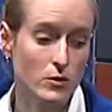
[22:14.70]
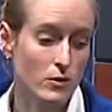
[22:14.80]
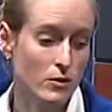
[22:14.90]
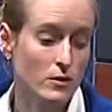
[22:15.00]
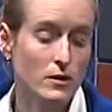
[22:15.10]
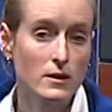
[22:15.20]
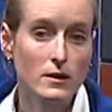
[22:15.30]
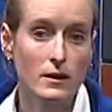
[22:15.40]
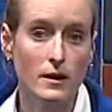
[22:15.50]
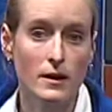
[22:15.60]
her
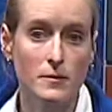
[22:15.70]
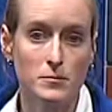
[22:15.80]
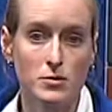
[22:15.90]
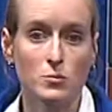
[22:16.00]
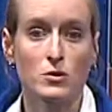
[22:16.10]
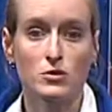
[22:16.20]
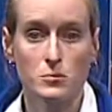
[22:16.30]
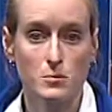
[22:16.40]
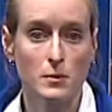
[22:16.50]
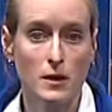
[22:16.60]
to where she
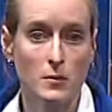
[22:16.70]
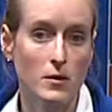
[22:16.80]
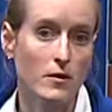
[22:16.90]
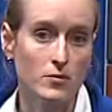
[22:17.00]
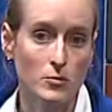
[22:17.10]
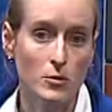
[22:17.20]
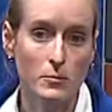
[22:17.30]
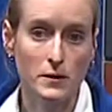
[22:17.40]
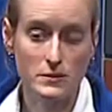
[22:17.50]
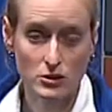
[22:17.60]
became uncomfortable,
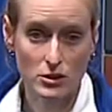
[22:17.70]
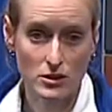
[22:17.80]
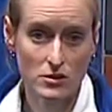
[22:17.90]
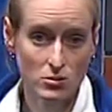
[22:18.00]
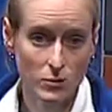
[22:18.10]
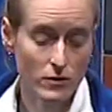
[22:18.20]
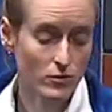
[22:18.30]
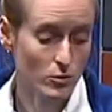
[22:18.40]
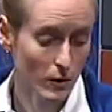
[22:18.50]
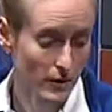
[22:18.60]
but she did do well
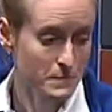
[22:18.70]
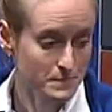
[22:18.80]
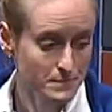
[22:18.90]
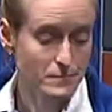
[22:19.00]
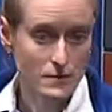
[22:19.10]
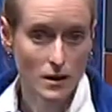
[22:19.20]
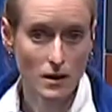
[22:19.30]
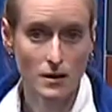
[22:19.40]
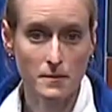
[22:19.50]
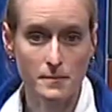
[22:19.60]
for a while.
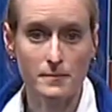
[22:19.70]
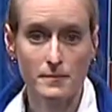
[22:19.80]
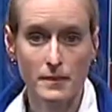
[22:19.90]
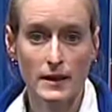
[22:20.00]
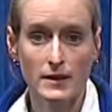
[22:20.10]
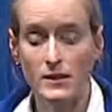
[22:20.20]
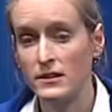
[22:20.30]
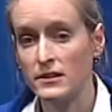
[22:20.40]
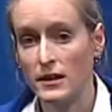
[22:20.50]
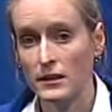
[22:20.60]
And it
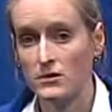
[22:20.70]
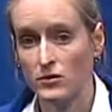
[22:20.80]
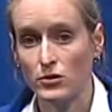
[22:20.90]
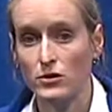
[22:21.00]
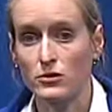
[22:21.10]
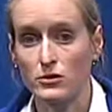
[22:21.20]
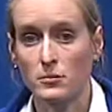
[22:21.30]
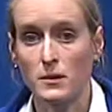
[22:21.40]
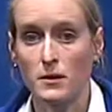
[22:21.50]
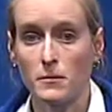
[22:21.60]
did take several years to
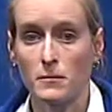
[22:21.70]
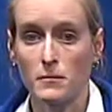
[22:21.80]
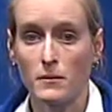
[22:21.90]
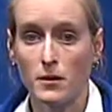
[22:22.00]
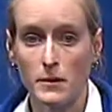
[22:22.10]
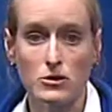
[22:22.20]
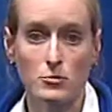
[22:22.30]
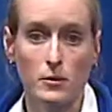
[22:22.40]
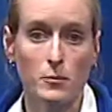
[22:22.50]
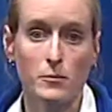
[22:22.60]
become a major
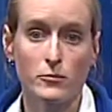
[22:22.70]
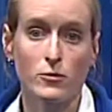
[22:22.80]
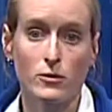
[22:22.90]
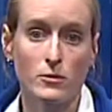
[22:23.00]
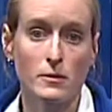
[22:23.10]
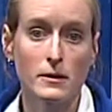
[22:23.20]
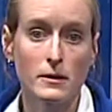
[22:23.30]
problem for her.